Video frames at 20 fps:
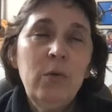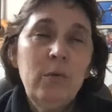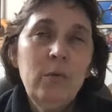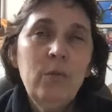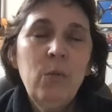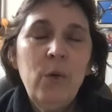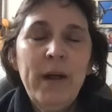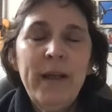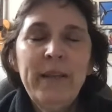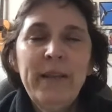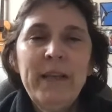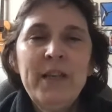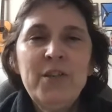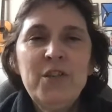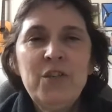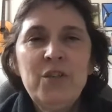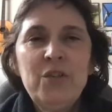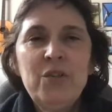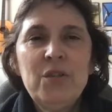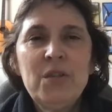when they
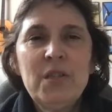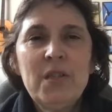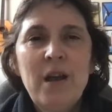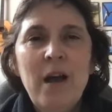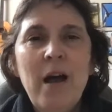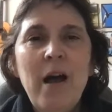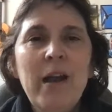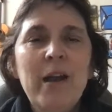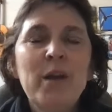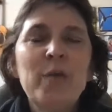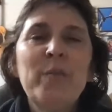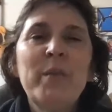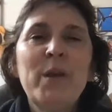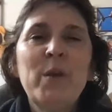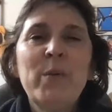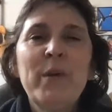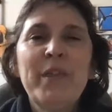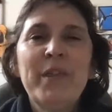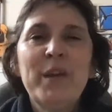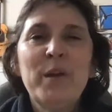choose to honor me
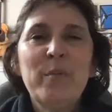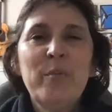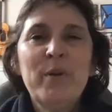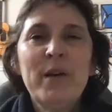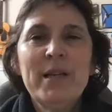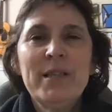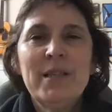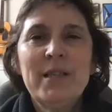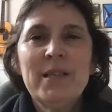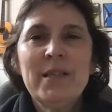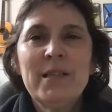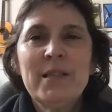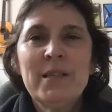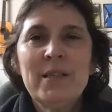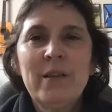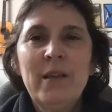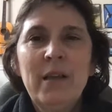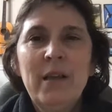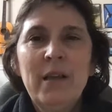with their presence,